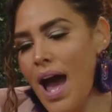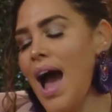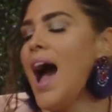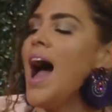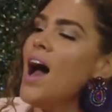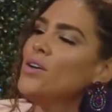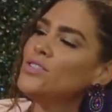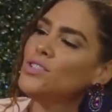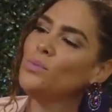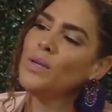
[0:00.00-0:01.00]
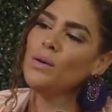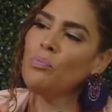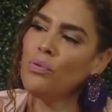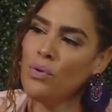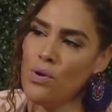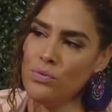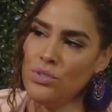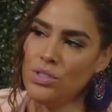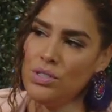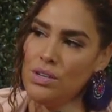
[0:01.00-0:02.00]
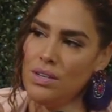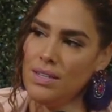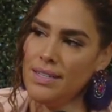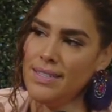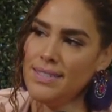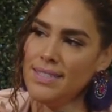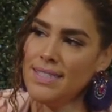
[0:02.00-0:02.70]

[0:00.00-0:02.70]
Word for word: how should we approach Mm-hmm.